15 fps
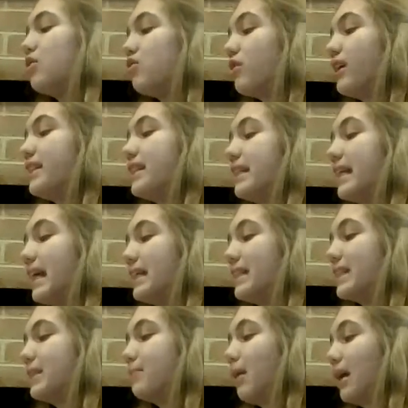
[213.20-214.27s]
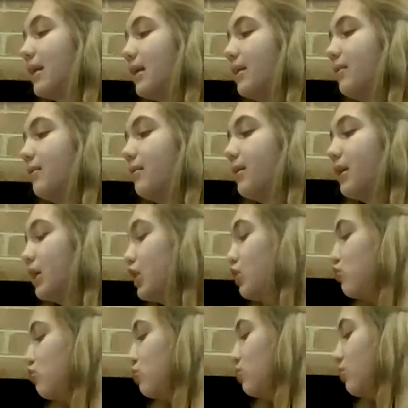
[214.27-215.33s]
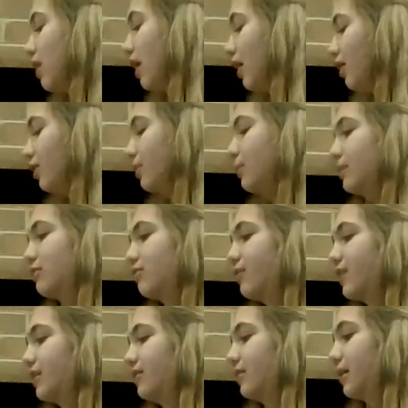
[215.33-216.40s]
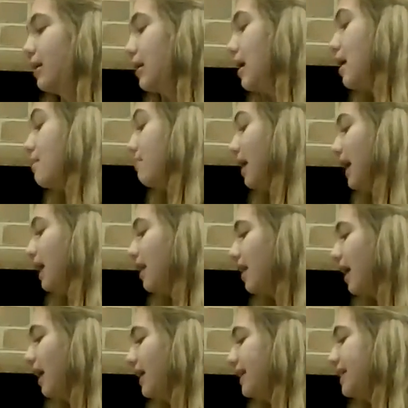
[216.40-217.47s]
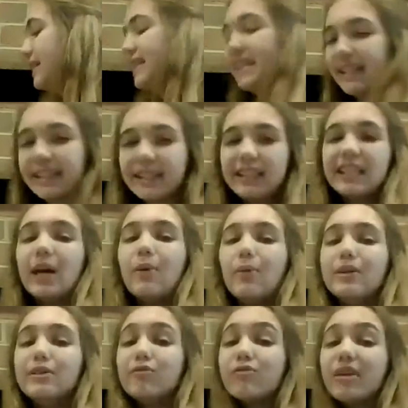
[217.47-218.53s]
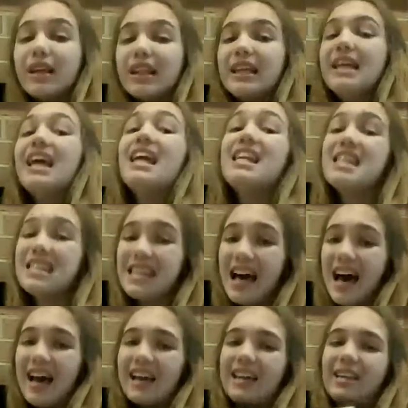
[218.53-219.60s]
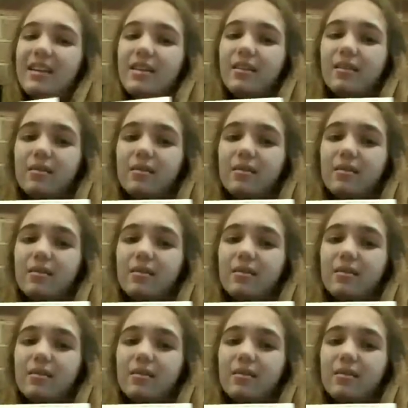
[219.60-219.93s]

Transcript: Just as I suspected, his true color was revealed. My client, Six, was really nine.